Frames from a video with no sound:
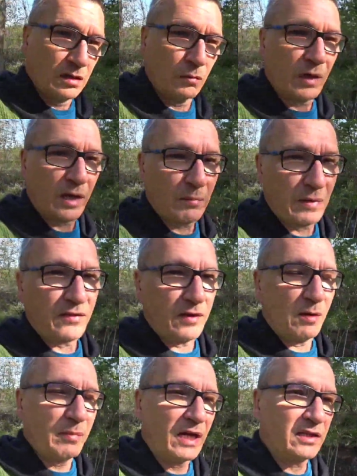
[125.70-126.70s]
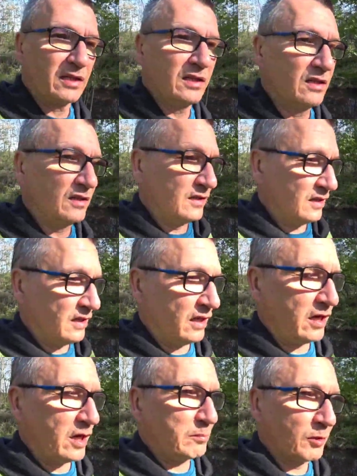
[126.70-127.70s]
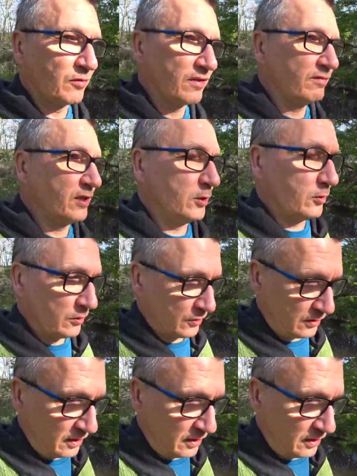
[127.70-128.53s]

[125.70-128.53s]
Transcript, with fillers: When I'm at the albergue, I upload the video.